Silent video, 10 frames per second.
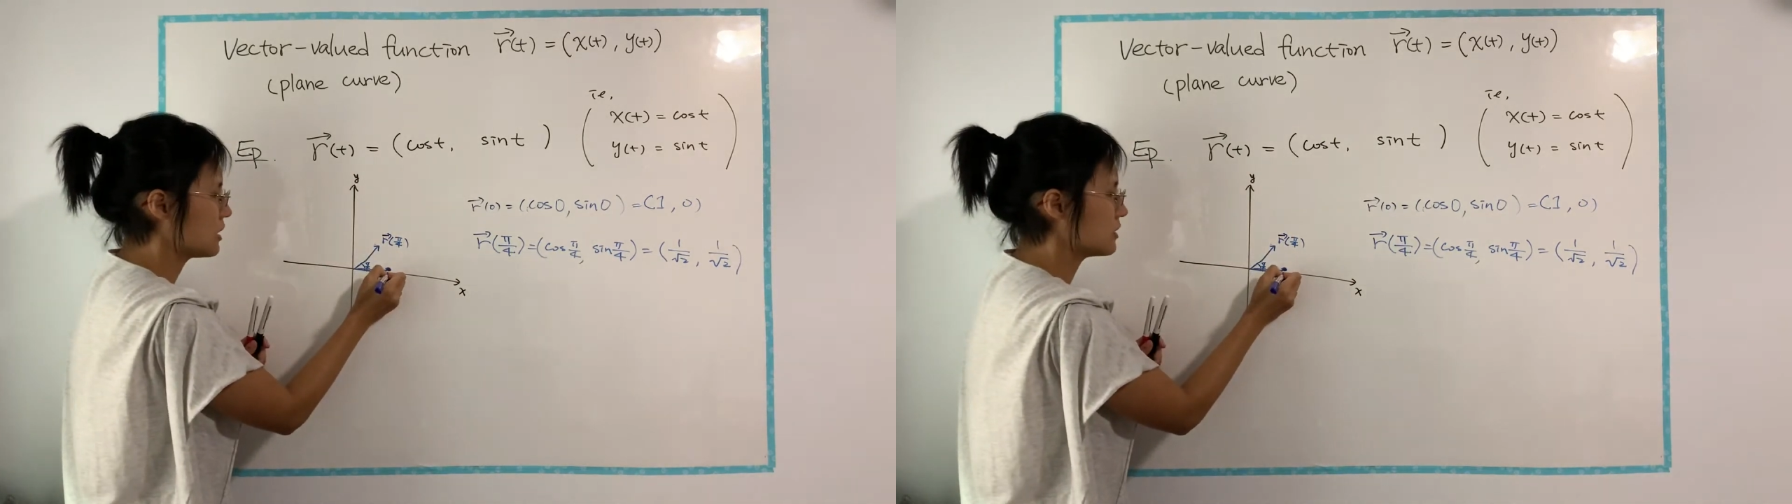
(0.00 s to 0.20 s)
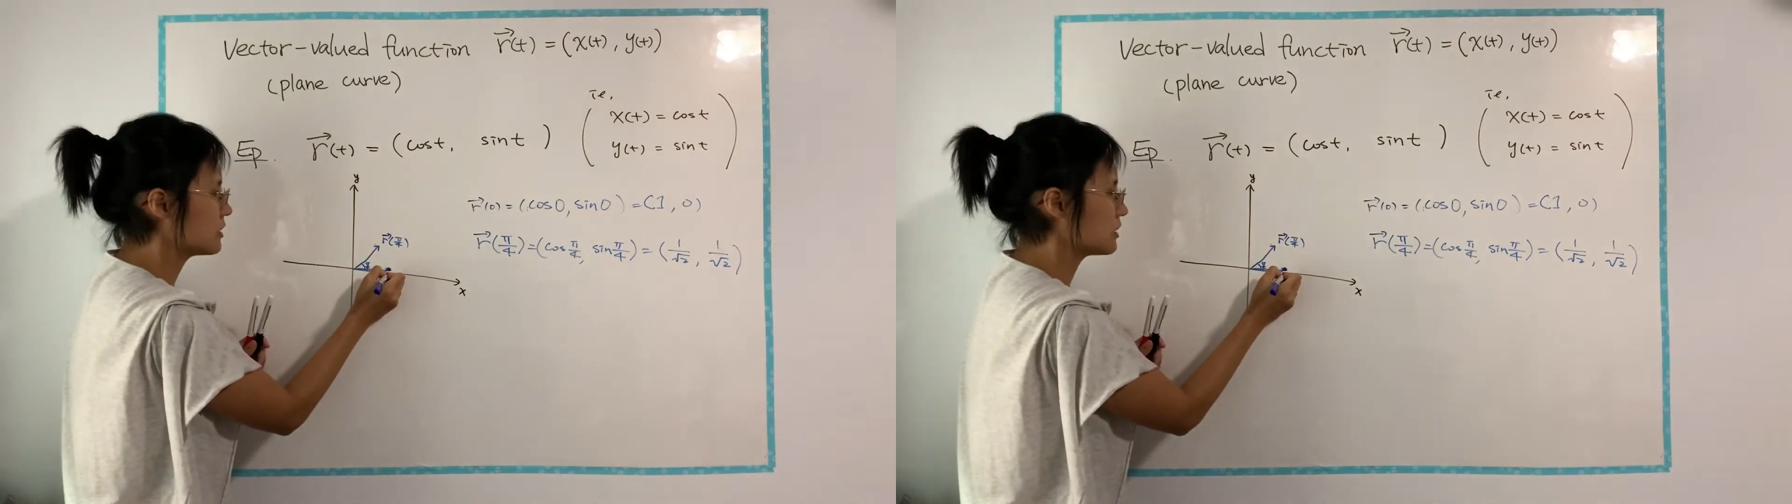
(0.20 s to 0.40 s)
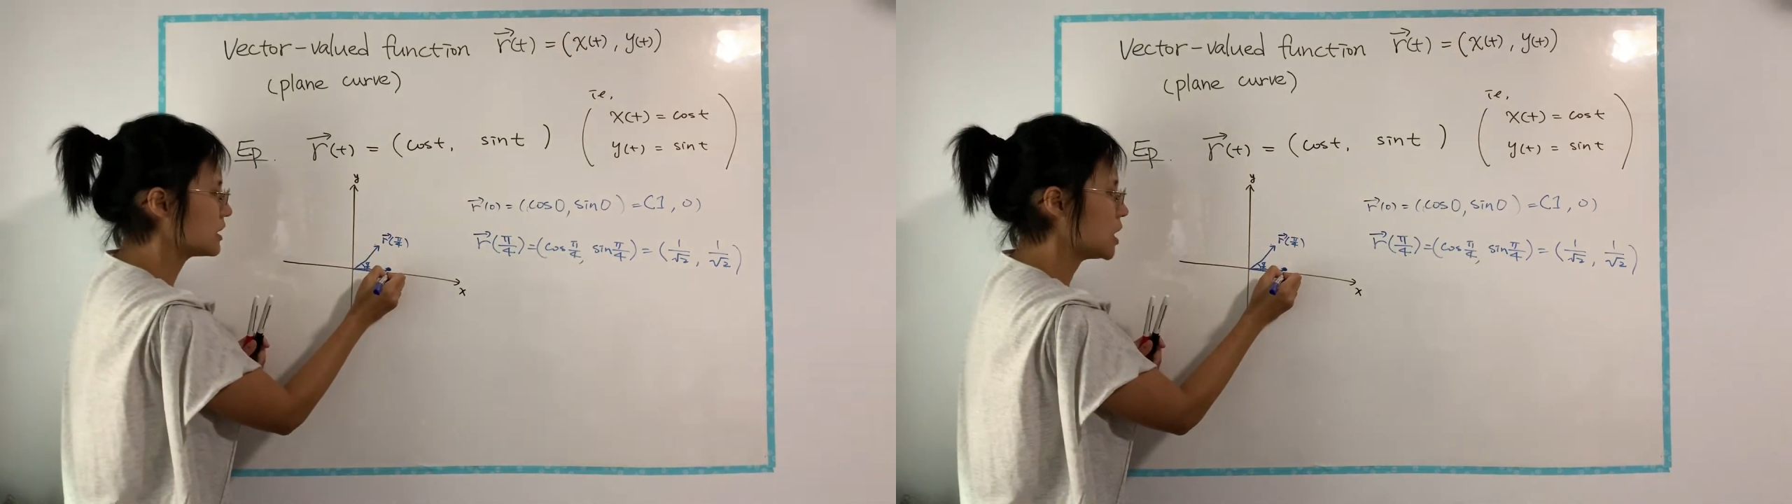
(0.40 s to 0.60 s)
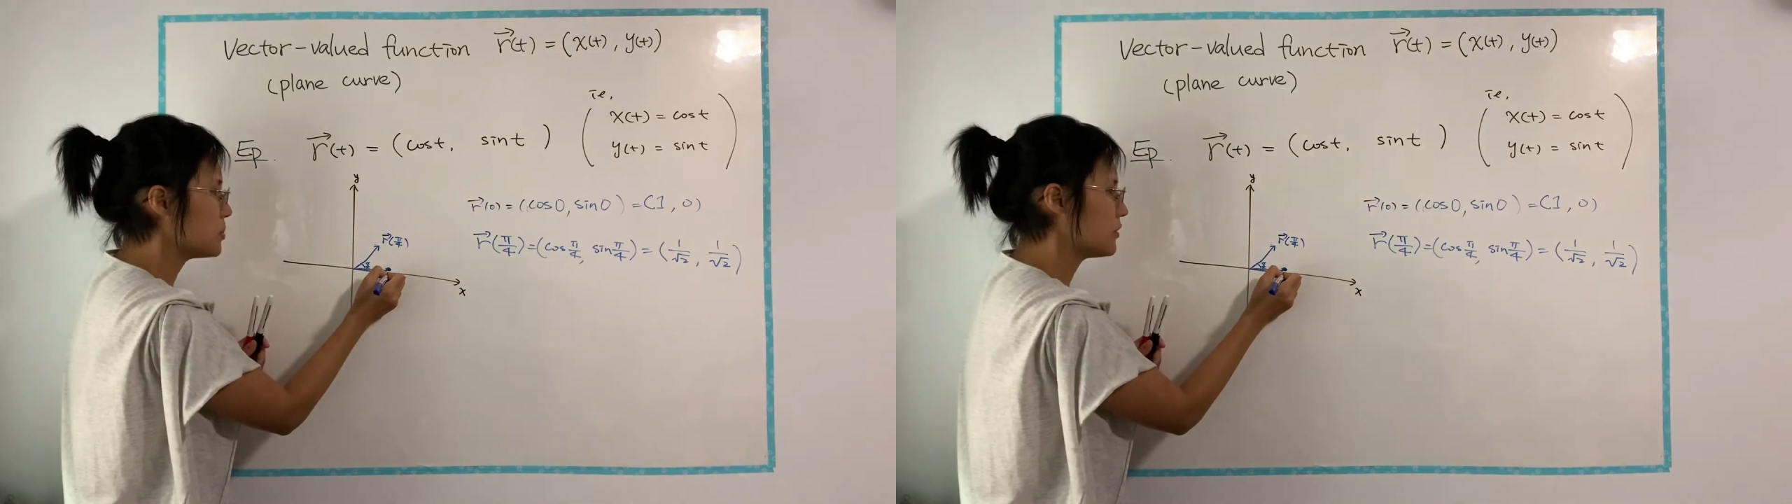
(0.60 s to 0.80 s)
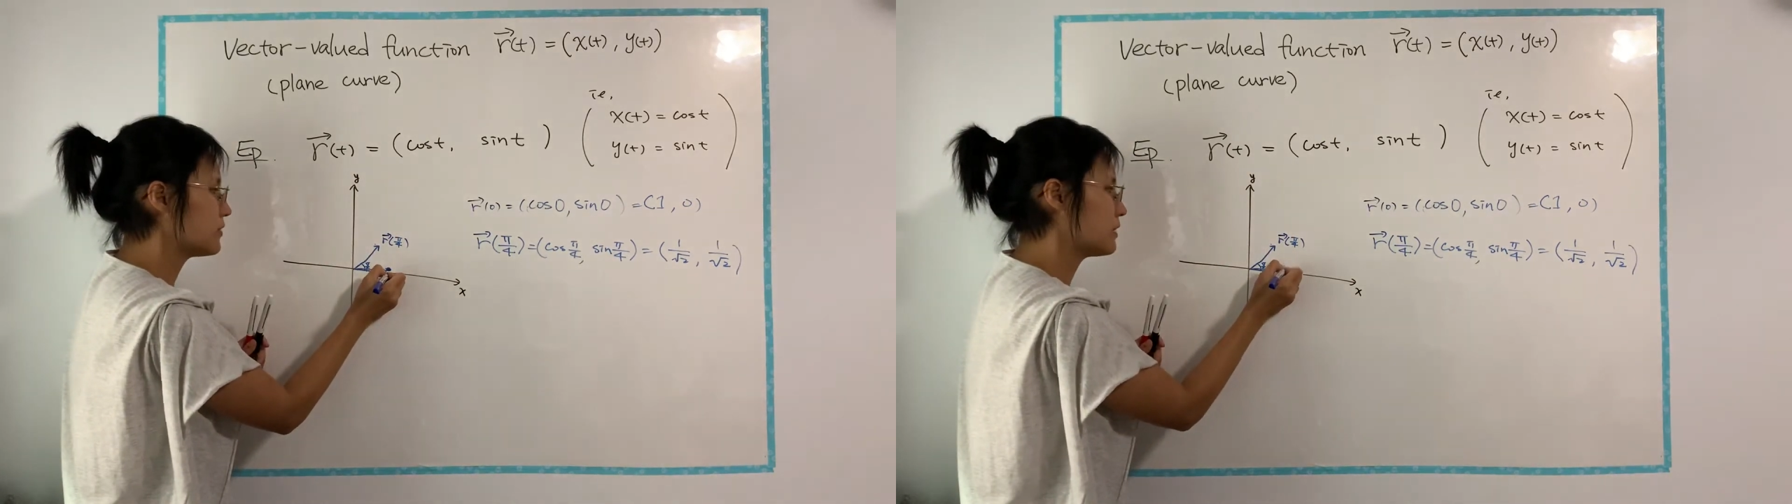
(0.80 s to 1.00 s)
the tip
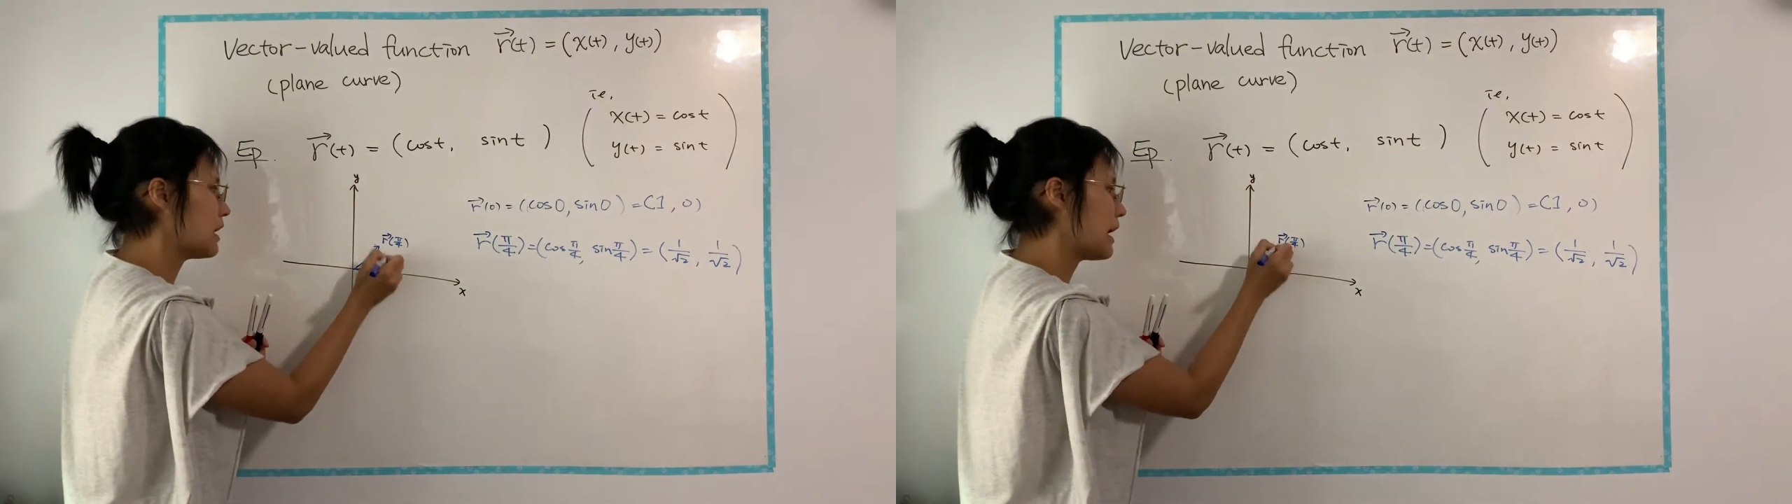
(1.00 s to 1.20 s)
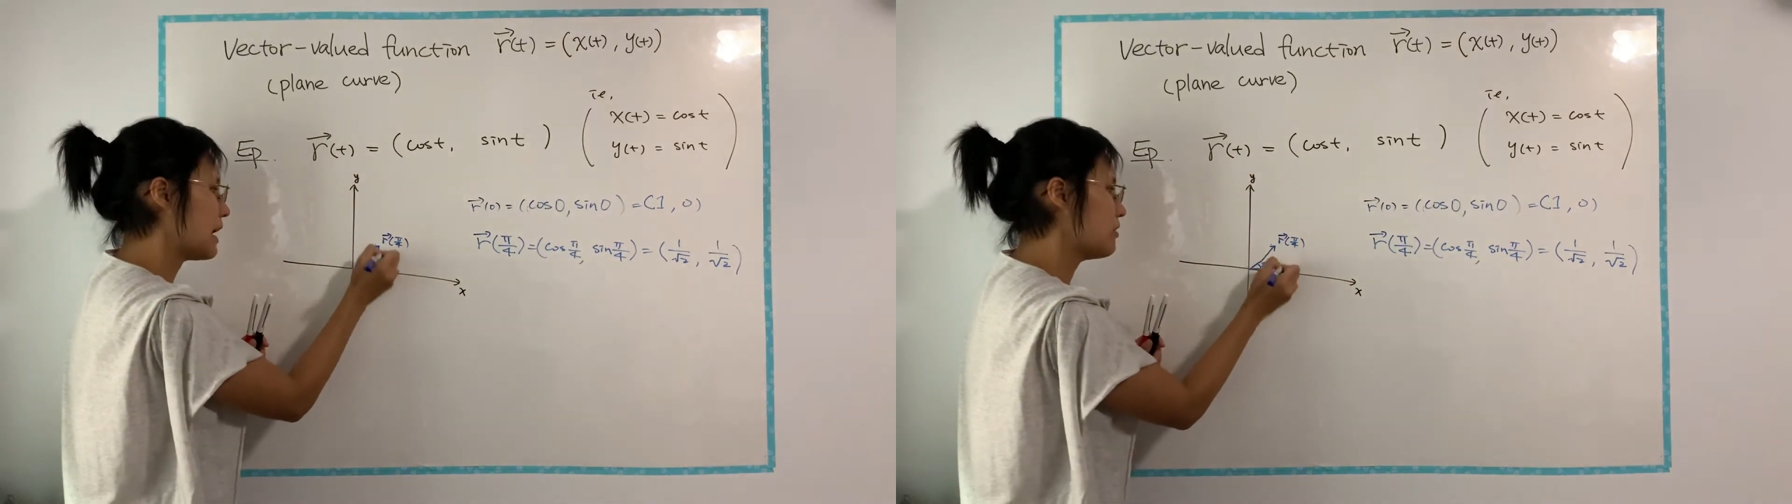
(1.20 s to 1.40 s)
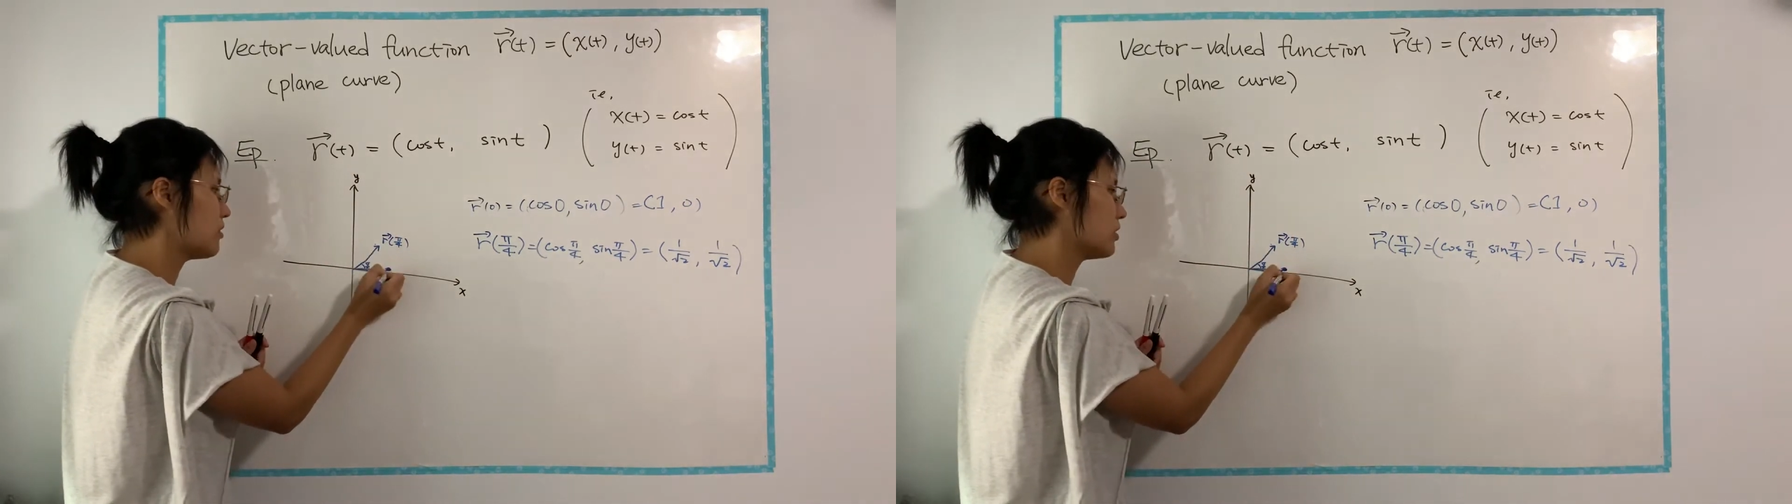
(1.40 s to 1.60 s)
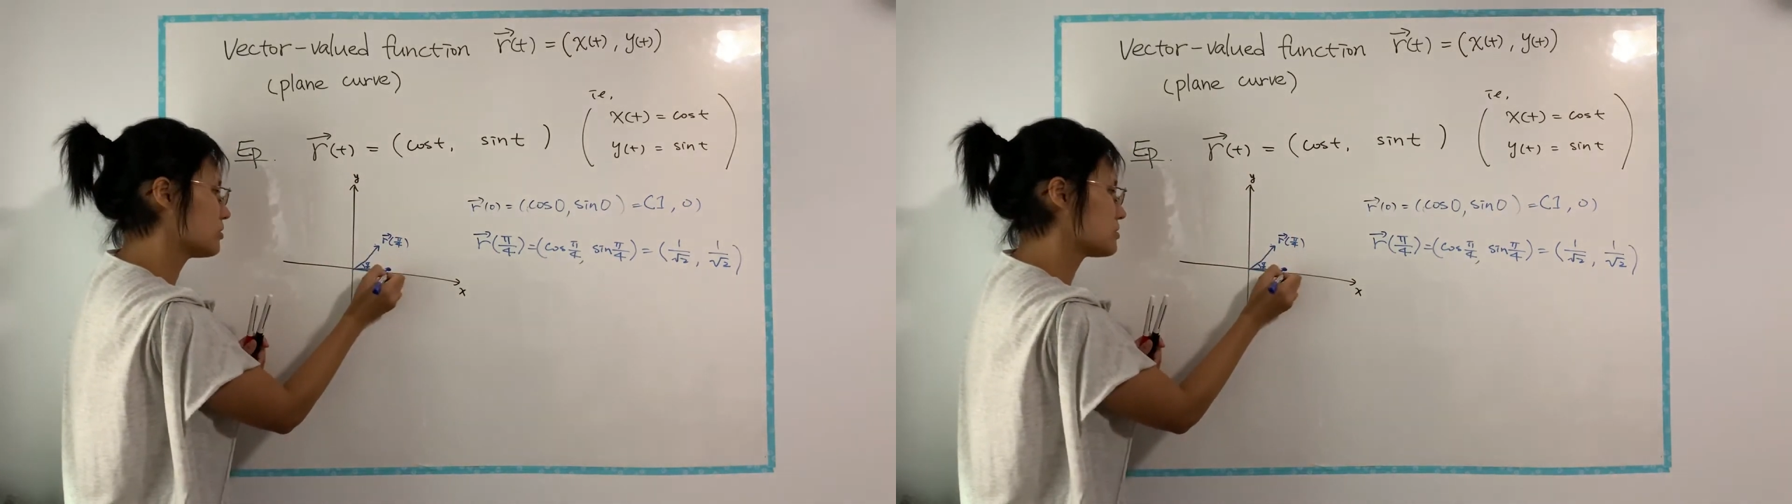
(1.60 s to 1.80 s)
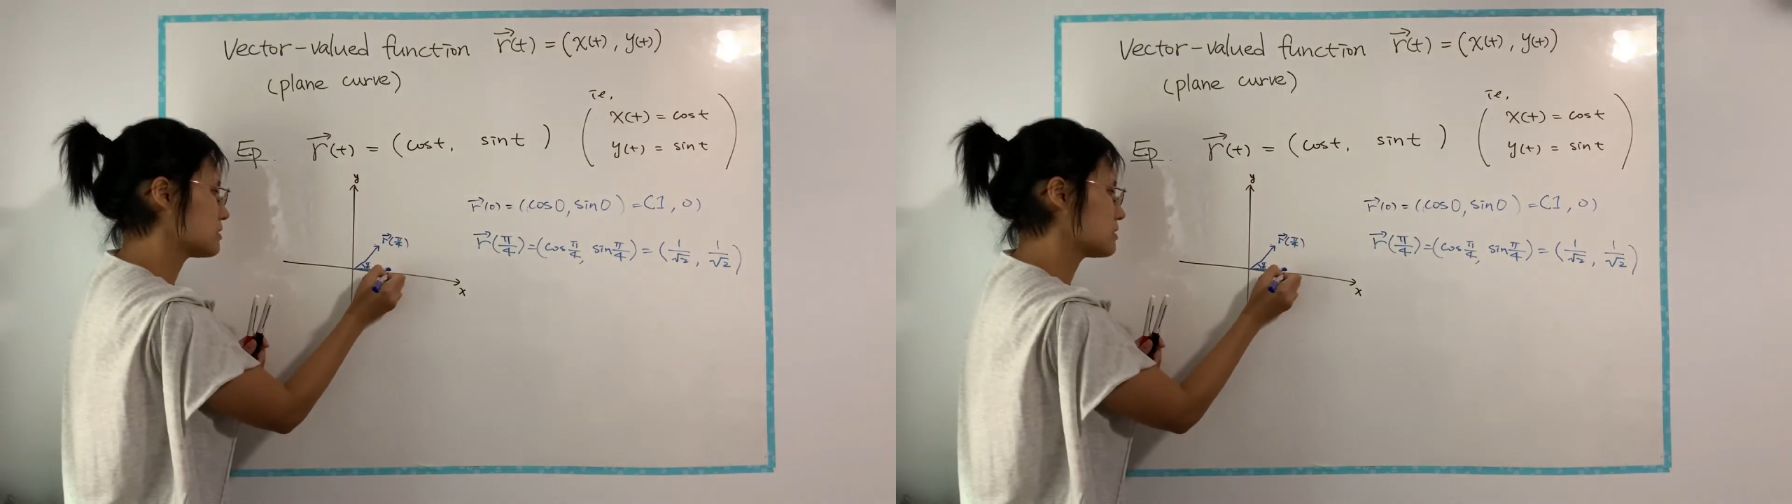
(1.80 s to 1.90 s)
of the arrows,